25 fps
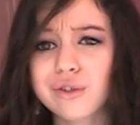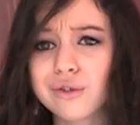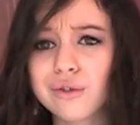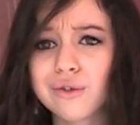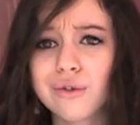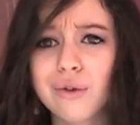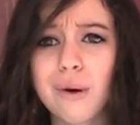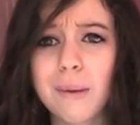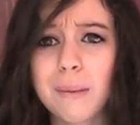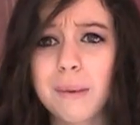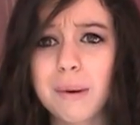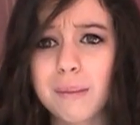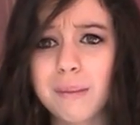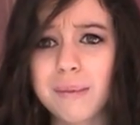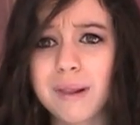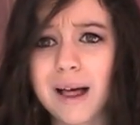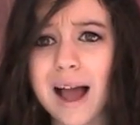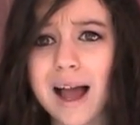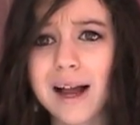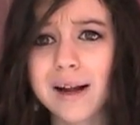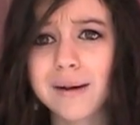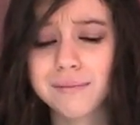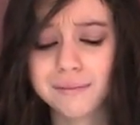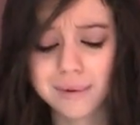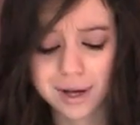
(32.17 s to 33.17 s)
a normal
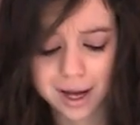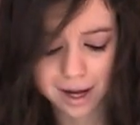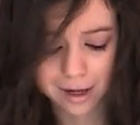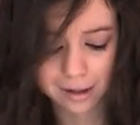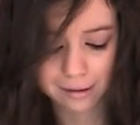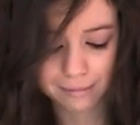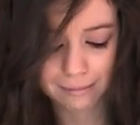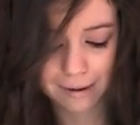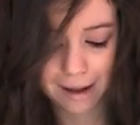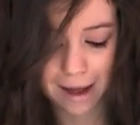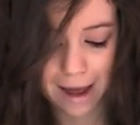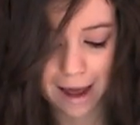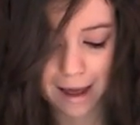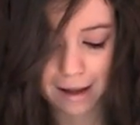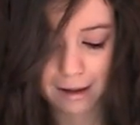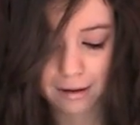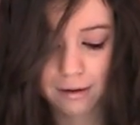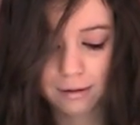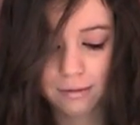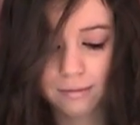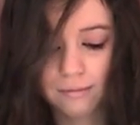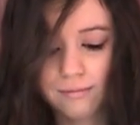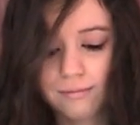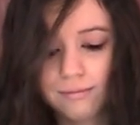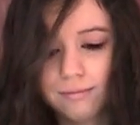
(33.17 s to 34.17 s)
black MAC bag.
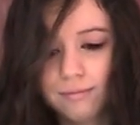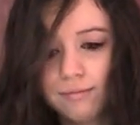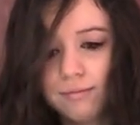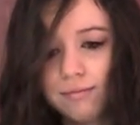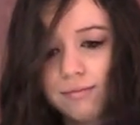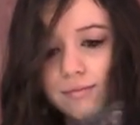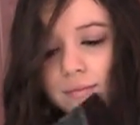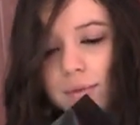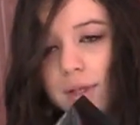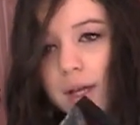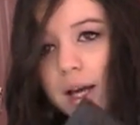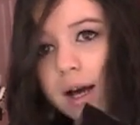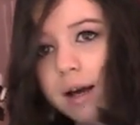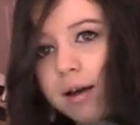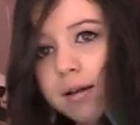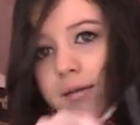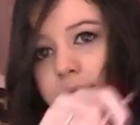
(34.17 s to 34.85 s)
Yeah.